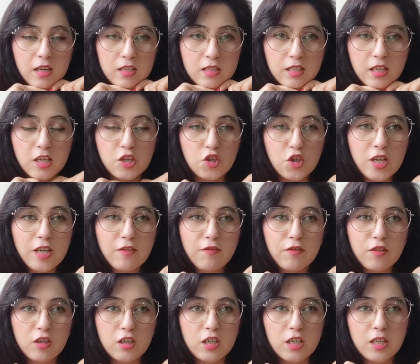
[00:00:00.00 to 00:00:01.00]
searching
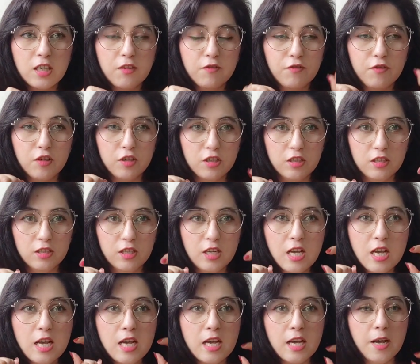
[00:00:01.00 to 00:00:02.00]
for
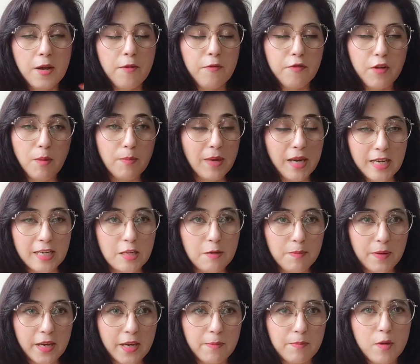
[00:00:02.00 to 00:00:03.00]
from
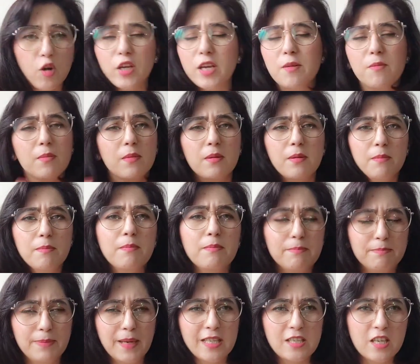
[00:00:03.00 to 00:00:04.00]
Alipay, okay,
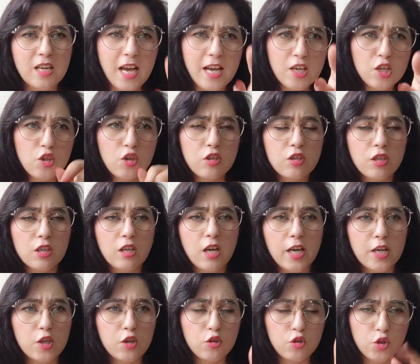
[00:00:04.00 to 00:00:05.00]
better I
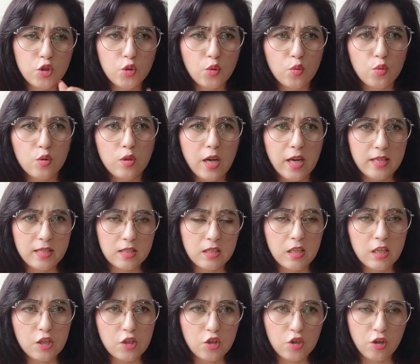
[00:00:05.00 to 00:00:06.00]
should show a
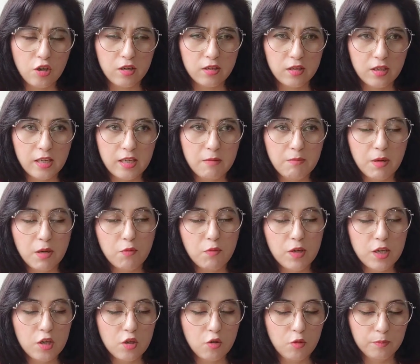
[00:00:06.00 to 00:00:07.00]
screenshot in my
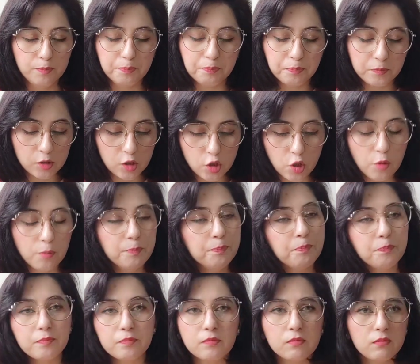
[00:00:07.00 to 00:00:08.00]
video. So
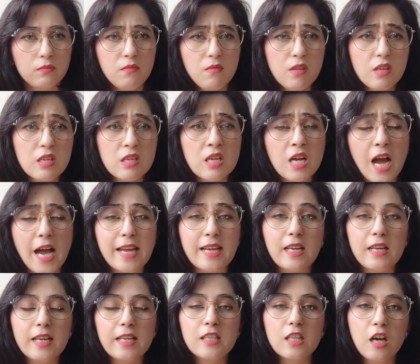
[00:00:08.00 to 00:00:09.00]
I
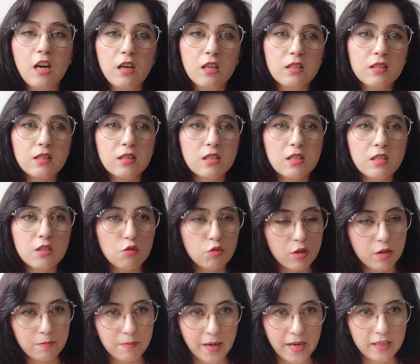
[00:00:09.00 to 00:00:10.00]
clicked on the
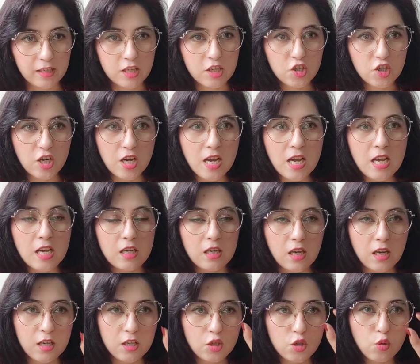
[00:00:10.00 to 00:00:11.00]
student package,
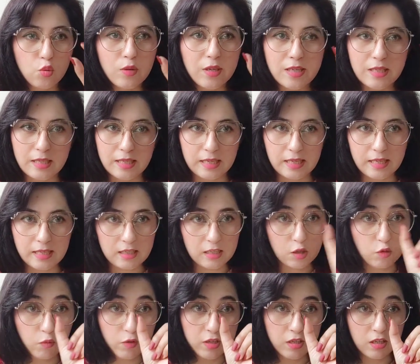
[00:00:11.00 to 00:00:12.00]
student ticket.
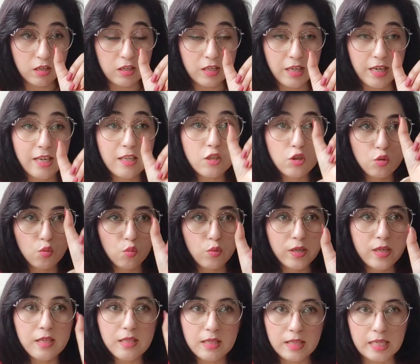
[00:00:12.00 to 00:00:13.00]
It was written as
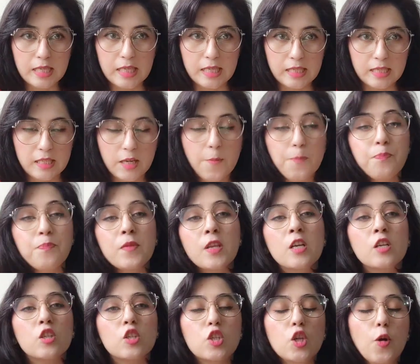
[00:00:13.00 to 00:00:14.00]
student tickets.
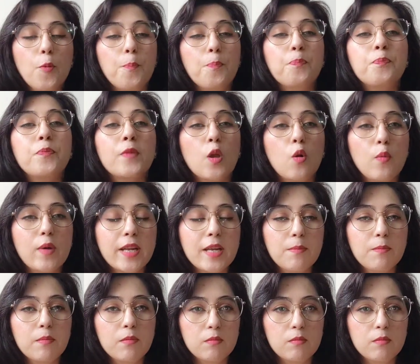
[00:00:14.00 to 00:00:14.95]
So when I